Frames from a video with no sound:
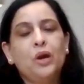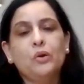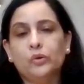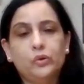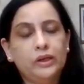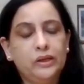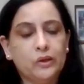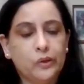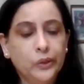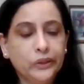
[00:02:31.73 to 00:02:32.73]
how to read a
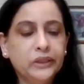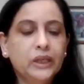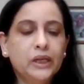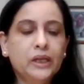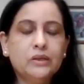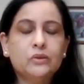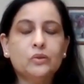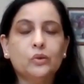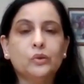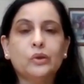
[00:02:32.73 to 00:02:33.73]
clock.
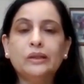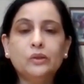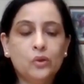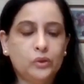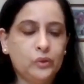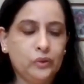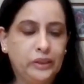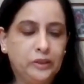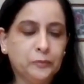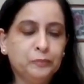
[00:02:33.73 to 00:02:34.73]
So you can go through
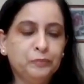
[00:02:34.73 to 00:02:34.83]
it.